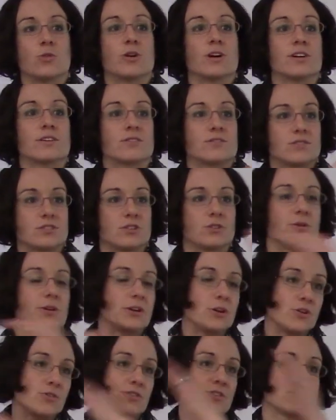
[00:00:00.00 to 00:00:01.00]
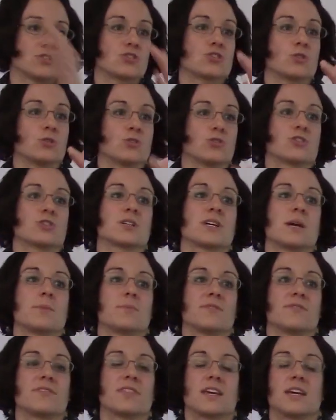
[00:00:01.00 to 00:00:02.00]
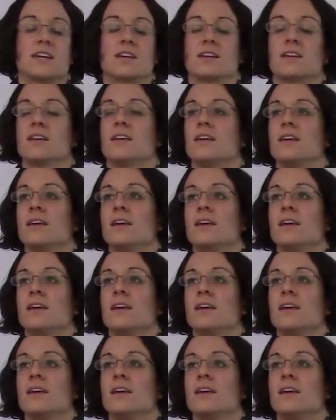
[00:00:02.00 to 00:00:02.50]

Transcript: or do an over the shoulder type of thing.